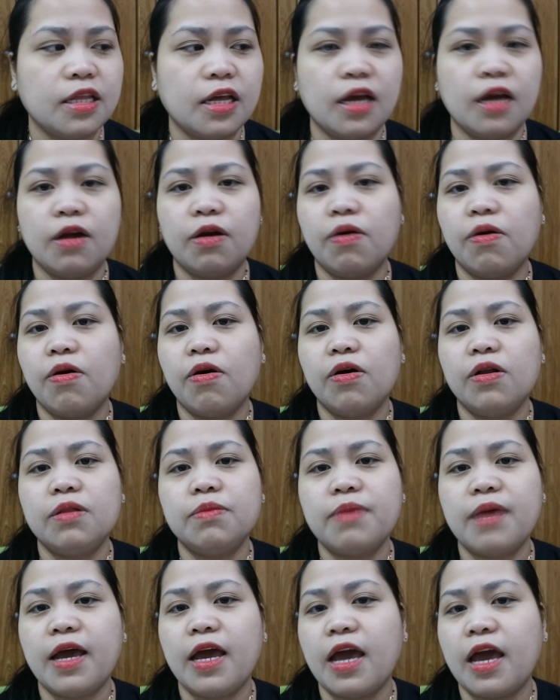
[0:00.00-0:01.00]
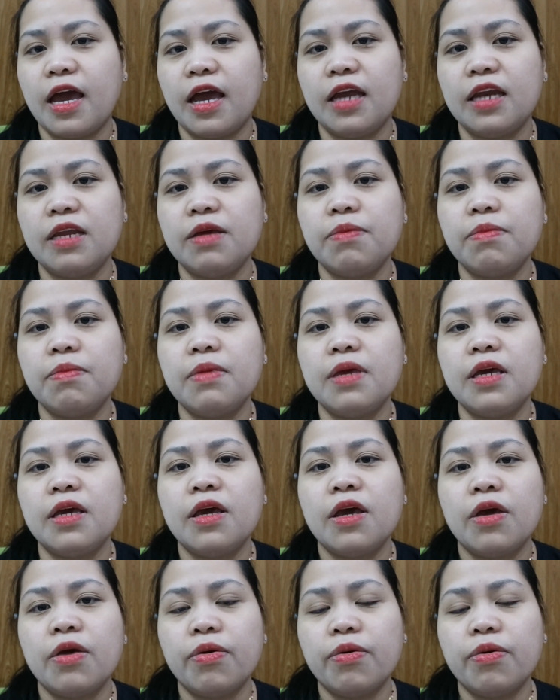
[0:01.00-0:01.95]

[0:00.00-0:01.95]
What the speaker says: They are all my enemy